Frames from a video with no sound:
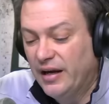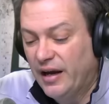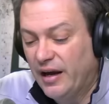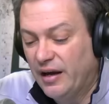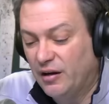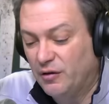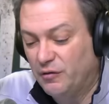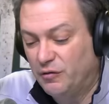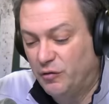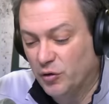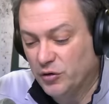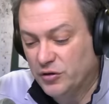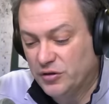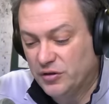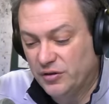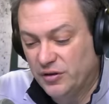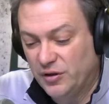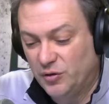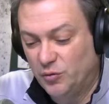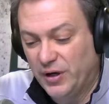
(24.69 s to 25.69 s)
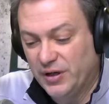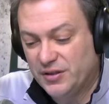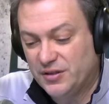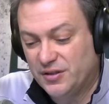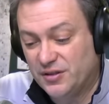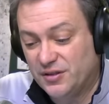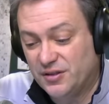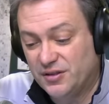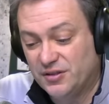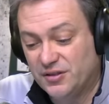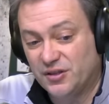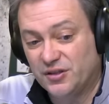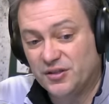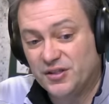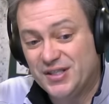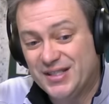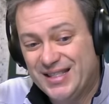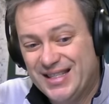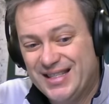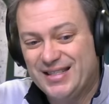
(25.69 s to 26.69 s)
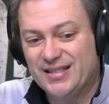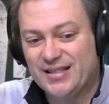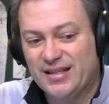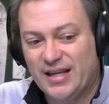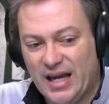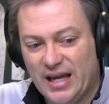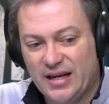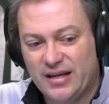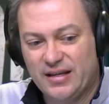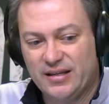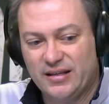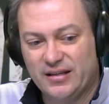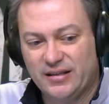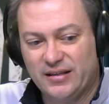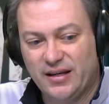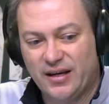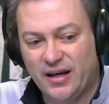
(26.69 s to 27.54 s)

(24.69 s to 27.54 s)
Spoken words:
And unfortunately, Wes, this is our season-ending